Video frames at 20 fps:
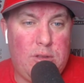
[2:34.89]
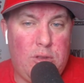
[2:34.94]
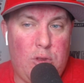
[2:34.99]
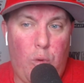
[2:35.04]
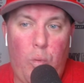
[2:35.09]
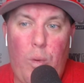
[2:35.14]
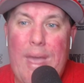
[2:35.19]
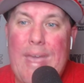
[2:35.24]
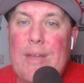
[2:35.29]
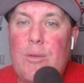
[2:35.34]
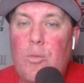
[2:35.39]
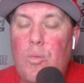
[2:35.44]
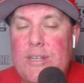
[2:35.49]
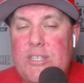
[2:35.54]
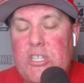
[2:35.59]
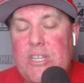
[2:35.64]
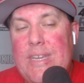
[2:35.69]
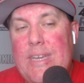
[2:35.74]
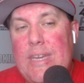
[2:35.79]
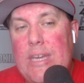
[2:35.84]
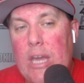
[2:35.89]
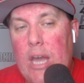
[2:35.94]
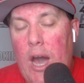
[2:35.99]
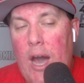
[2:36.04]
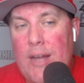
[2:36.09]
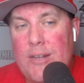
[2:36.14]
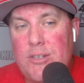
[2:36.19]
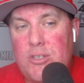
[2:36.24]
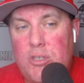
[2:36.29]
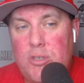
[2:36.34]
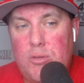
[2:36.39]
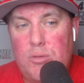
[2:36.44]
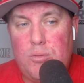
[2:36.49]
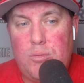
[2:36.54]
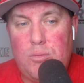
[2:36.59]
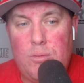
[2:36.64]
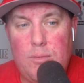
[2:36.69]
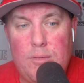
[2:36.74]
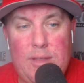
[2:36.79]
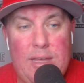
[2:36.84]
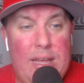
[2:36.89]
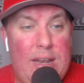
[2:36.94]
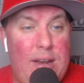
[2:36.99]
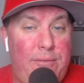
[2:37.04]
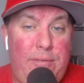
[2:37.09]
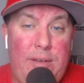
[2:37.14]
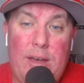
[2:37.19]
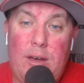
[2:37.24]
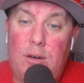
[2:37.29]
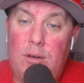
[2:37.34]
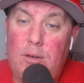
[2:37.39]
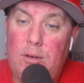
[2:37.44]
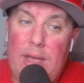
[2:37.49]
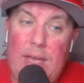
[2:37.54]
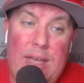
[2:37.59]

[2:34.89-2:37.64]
the way in which he got to the NFL,